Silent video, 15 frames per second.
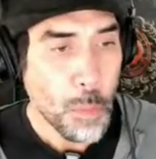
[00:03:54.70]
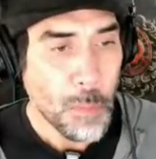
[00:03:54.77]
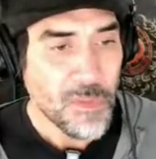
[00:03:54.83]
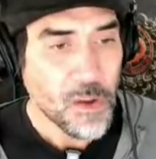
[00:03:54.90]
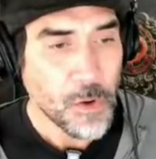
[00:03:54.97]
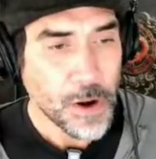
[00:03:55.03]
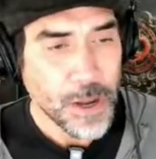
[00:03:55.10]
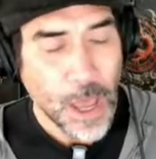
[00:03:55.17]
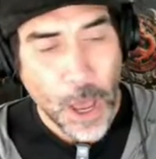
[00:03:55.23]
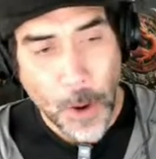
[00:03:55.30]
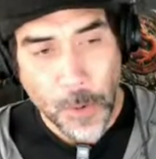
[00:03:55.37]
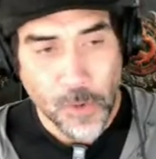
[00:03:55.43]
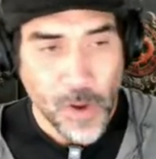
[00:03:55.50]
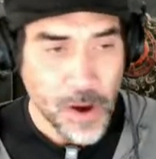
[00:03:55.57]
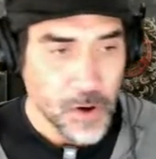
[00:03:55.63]
Right now,
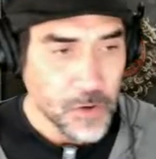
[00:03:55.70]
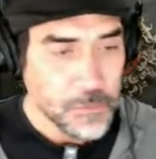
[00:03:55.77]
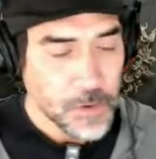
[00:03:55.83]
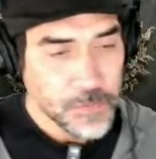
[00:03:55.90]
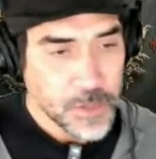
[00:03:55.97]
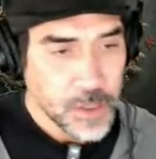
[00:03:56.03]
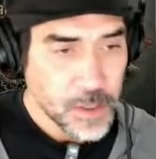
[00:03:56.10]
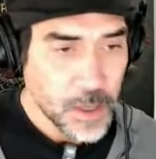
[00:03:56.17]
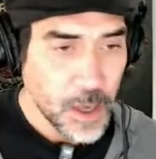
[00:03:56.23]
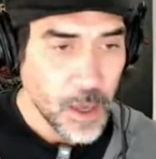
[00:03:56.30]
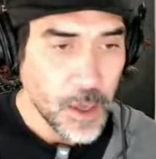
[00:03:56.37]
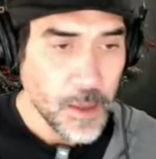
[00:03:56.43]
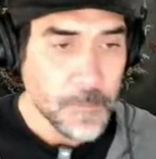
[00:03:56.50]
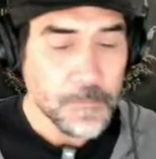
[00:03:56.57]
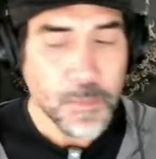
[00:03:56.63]
we're right under
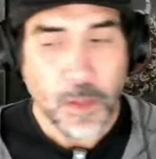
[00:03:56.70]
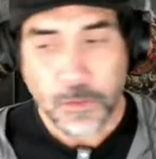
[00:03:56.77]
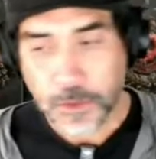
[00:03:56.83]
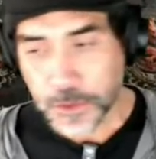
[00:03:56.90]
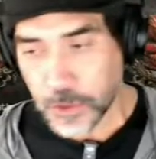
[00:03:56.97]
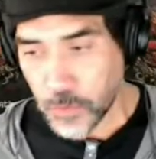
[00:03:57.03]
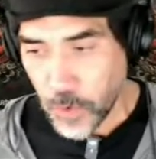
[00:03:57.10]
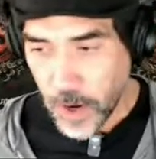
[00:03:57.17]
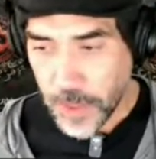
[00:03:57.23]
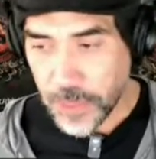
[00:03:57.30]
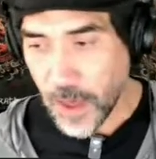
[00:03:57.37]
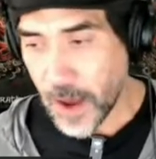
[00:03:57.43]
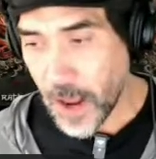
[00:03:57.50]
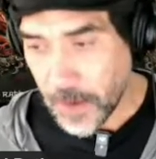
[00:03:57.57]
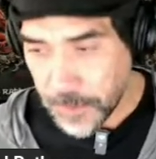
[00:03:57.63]
15K, which is where I
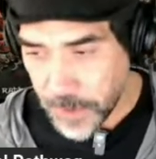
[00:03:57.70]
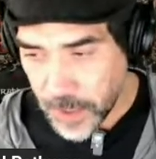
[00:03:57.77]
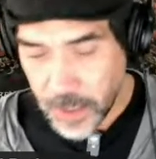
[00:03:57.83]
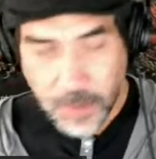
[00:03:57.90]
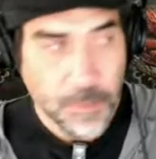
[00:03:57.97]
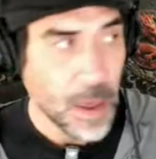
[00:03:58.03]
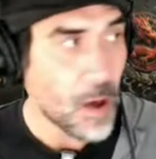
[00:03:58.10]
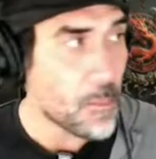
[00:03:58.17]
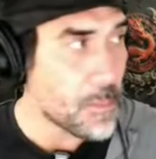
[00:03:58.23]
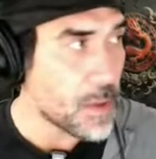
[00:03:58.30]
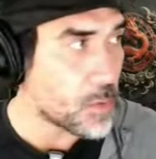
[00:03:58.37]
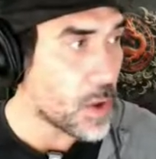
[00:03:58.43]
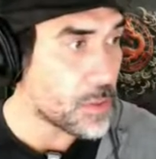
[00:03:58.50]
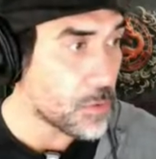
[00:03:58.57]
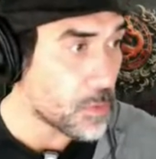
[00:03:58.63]
thought I'd be about
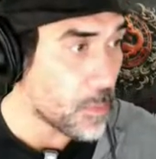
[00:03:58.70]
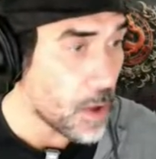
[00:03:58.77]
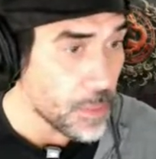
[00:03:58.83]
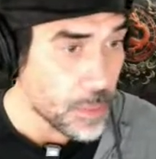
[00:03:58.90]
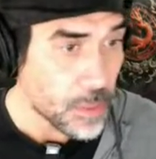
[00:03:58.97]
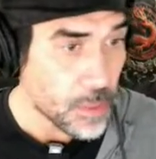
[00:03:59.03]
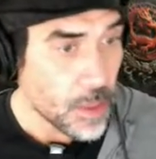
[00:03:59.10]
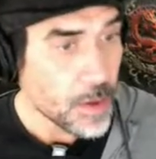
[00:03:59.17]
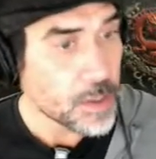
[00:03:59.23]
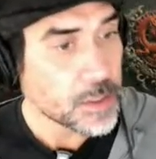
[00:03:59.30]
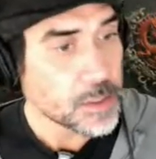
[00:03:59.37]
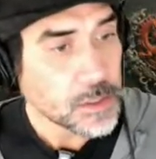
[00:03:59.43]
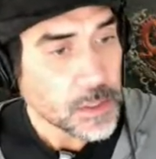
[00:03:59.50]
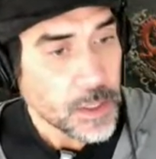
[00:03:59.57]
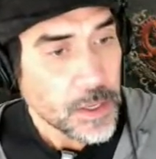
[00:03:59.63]
midway through the month.
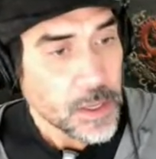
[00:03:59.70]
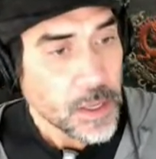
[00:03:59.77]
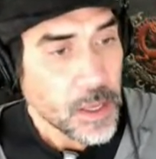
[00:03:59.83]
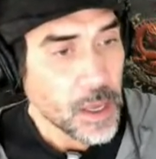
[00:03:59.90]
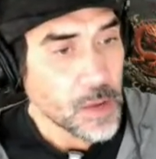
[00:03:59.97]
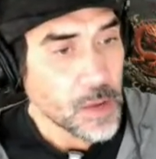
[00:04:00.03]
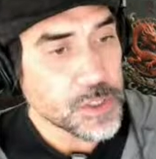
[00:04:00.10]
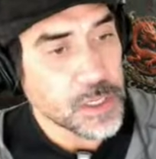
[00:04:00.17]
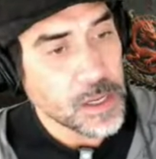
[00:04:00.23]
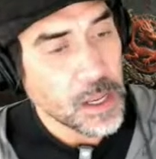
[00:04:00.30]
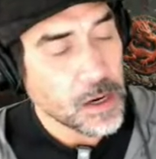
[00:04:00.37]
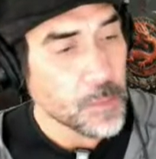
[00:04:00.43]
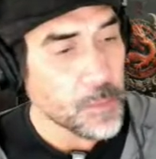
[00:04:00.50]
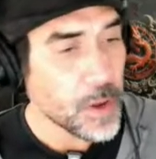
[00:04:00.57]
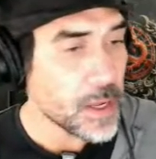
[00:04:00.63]
And we're at
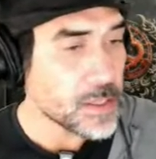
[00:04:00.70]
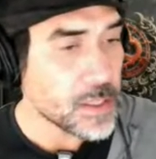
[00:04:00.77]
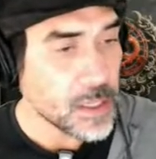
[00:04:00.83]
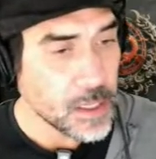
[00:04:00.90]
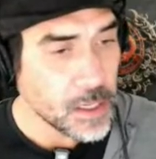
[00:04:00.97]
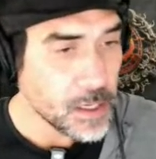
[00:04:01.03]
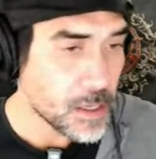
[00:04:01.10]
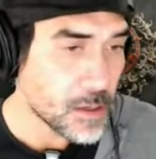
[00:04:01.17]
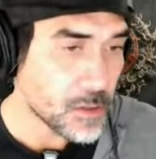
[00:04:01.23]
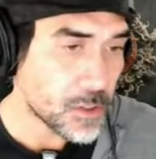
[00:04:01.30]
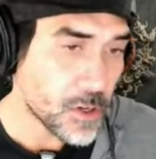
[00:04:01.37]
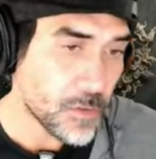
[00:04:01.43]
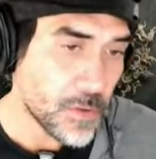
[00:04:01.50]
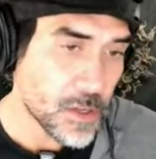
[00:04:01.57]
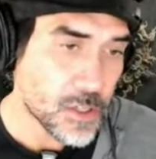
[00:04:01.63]
number 18 in
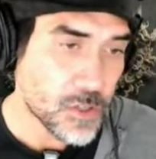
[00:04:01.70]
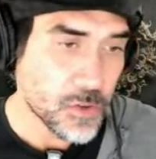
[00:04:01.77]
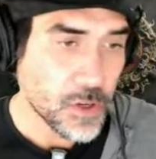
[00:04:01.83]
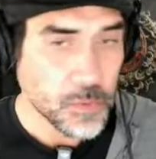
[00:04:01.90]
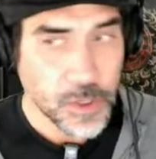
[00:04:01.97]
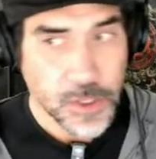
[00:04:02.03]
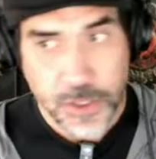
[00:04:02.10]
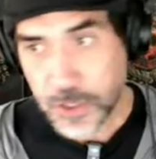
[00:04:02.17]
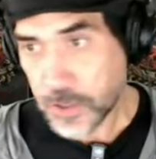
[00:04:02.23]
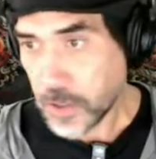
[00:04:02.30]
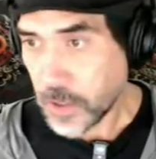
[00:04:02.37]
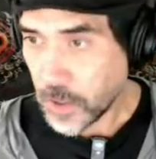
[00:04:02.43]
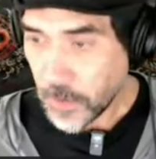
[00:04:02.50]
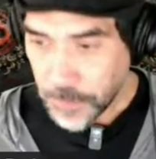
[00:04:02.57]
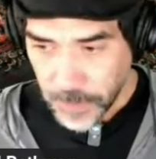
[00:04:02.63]
alternative history, which,
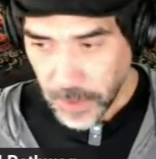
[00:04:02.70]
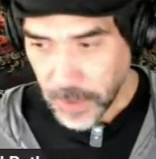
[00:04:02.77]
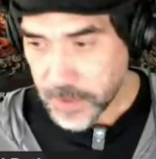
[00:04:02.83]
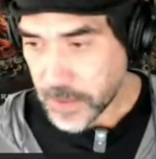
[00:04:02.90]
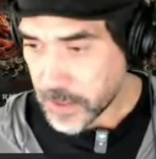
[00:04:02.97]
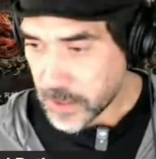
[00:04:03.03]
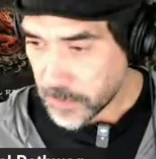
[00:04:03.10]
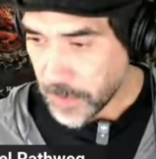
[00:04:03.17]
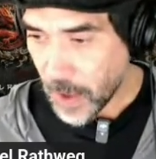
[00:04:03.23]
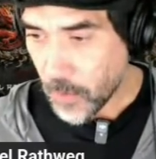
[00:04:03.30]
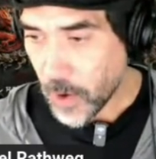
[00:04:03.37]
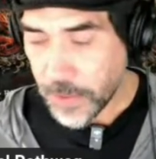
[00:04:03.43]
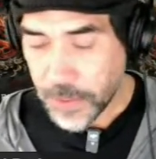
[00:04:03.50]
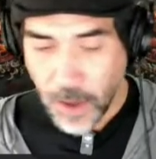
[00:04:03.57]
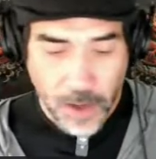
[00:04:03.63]
like I said, is about where
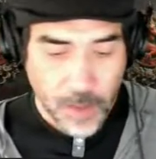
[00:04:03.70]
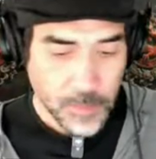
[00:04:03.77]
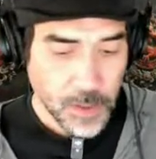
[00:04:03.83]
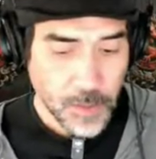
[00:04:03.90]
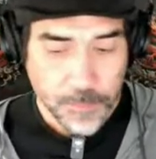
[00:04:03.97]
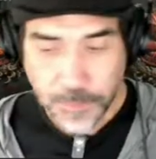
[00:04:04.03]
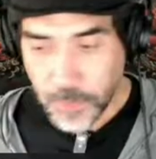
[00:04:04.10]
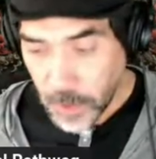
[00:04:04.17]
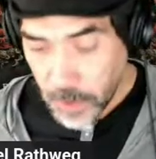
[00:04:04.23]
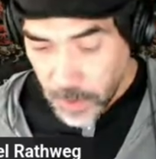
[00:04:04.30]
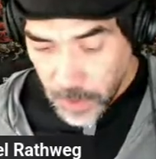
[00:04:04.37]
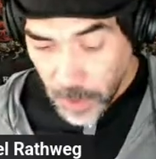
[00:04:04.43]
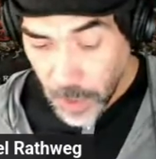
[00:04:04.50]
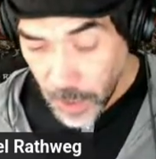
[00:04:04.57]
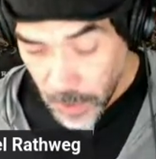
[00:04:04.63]
I thought I'd be.
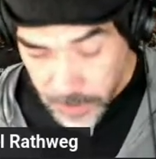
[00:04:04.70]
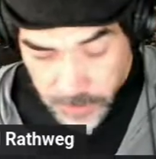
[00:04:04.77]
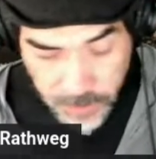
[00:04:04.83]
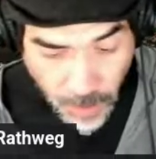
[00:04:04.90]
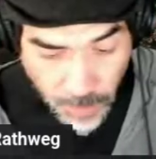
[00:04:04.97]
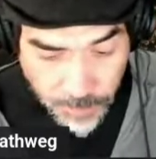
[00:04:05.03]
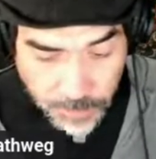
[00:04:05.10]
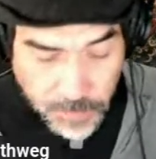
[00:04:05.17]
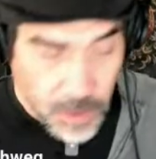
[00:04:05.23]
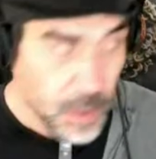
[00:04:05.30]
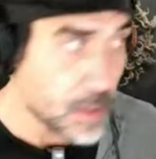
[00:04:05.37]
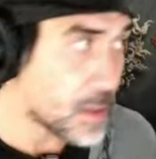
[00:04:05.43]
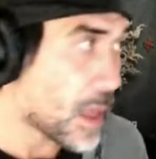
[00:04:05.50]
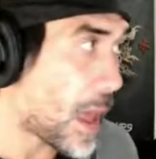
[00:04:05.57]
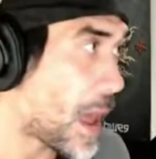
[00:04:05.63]

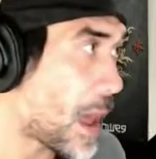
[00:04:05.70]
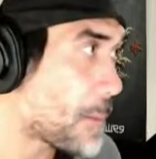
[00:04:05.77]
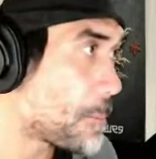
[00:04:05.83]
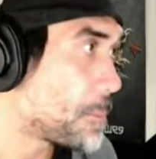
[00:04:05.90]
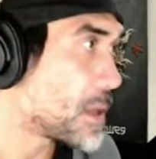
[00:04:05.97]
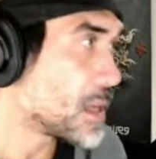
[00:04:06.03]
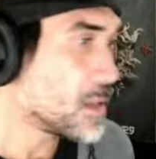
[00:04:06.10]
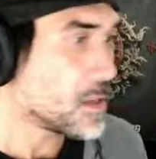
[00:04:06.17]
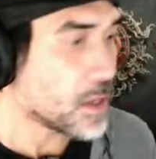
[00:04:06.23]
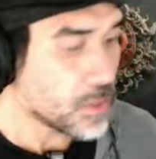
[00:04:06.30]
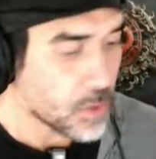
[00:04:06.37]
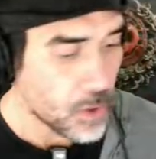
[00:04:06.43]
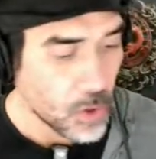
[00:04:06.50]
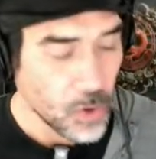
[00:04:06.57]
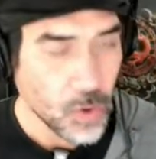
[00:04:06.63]
Something happened,
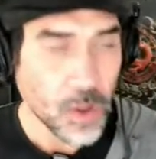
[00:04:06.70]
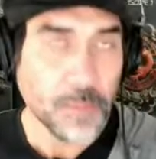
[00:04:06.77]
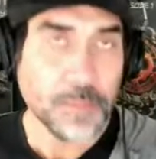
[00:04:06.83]
though.